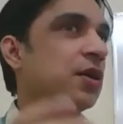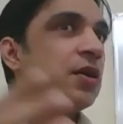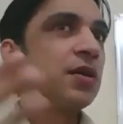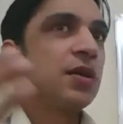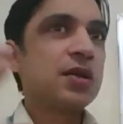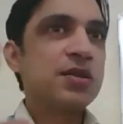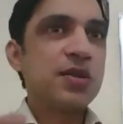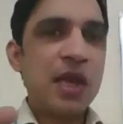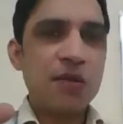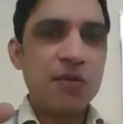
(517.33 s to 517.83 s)

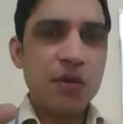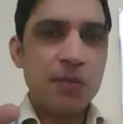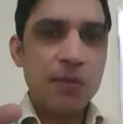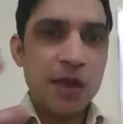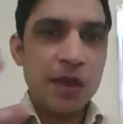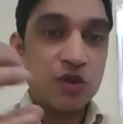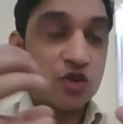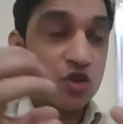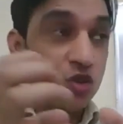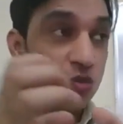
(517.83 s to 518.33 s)
The cell will be
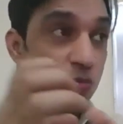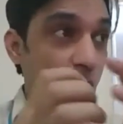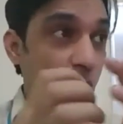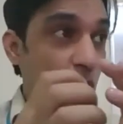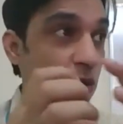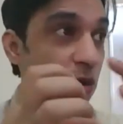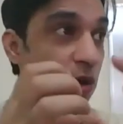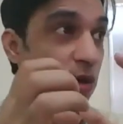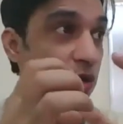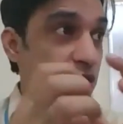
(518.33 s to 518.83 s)
like
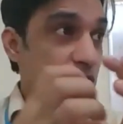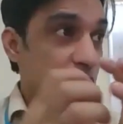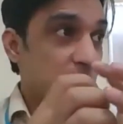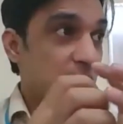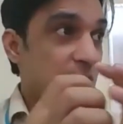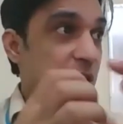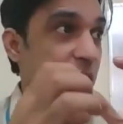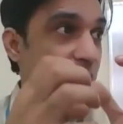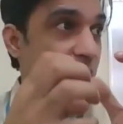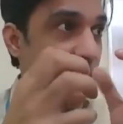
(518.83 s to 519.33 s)
smaller,
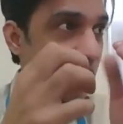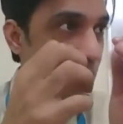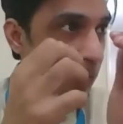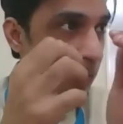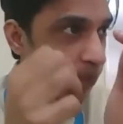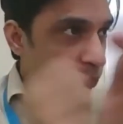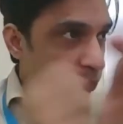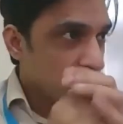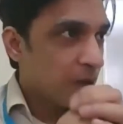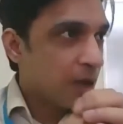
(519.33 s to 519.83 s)
shrunken, and
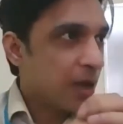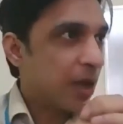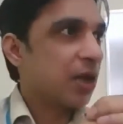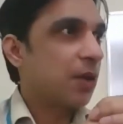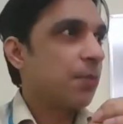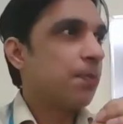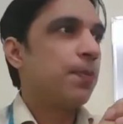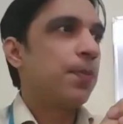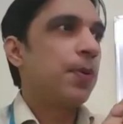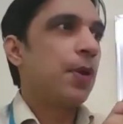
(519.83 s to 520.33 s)
then like
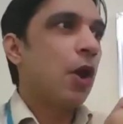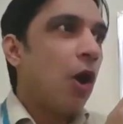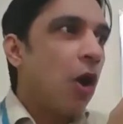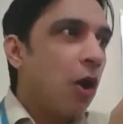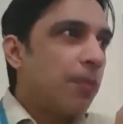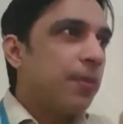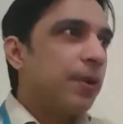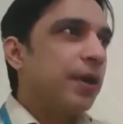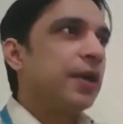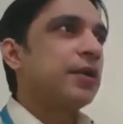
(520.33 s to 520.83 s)
a
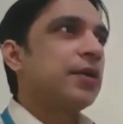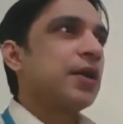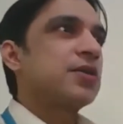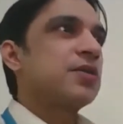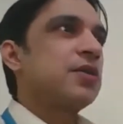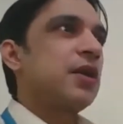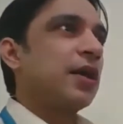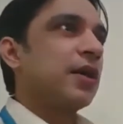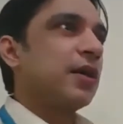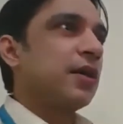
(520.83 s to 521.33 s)
blob, it
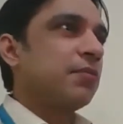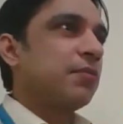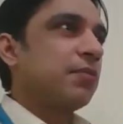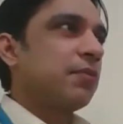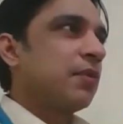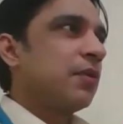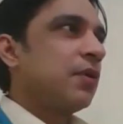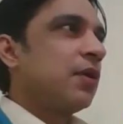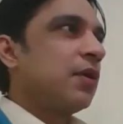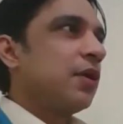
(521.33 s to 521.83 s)
just like
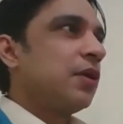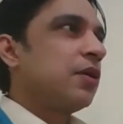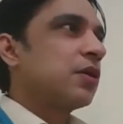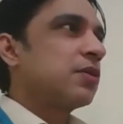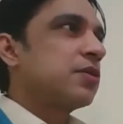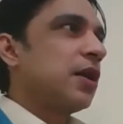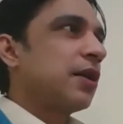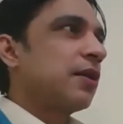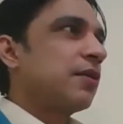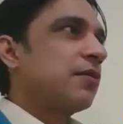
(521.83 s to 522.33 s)

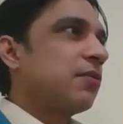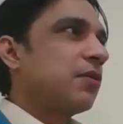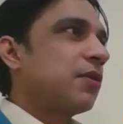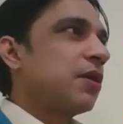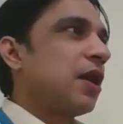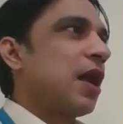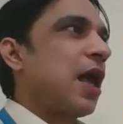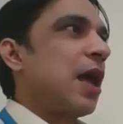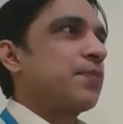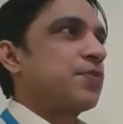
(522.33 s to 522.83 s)

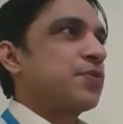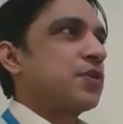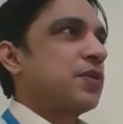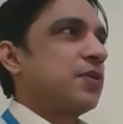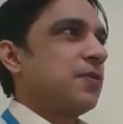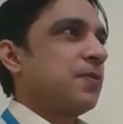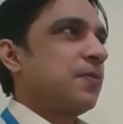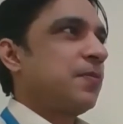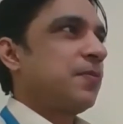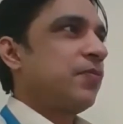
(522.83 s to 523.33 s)
collapsed.
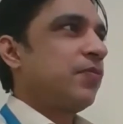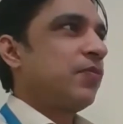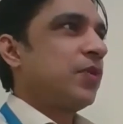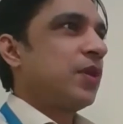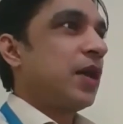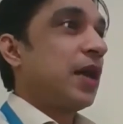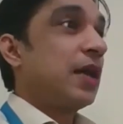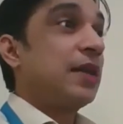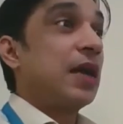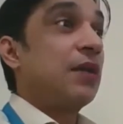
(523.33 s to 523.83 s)

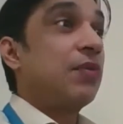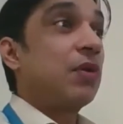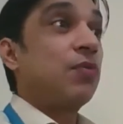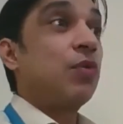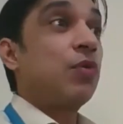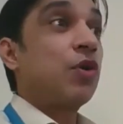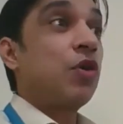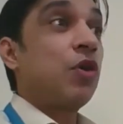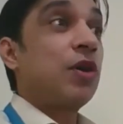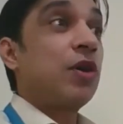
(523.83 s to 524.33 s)
And that's what
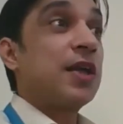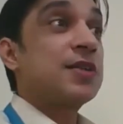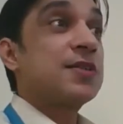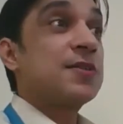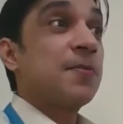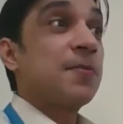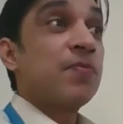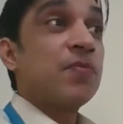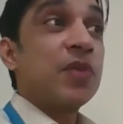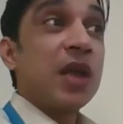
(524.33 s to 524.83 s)
we call as
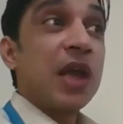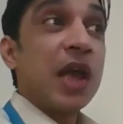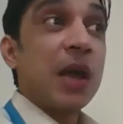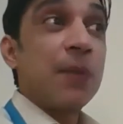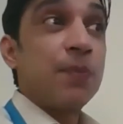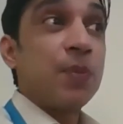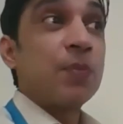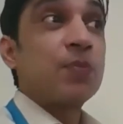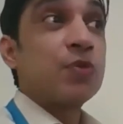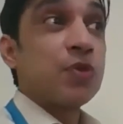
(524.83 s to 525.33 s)

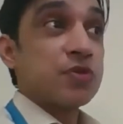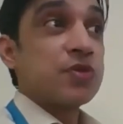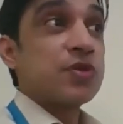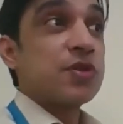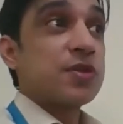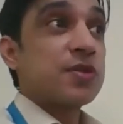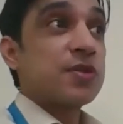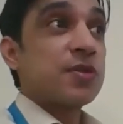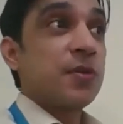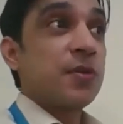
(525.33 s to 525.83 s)

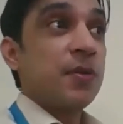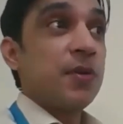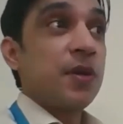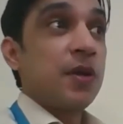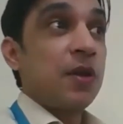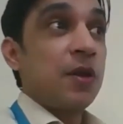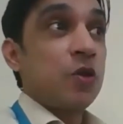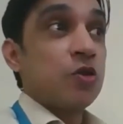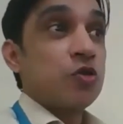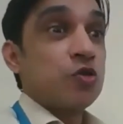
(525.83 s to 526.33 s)
apoptosis.
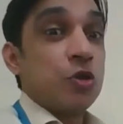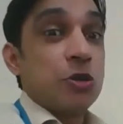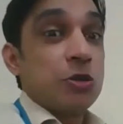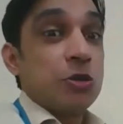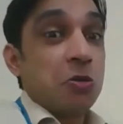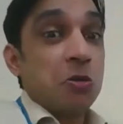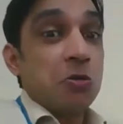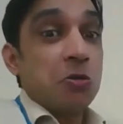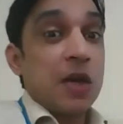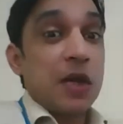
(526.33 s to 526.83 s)
So it's
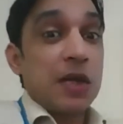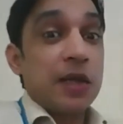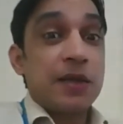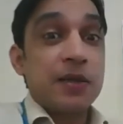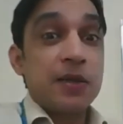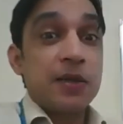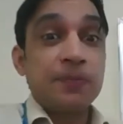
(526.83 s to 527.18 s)
not like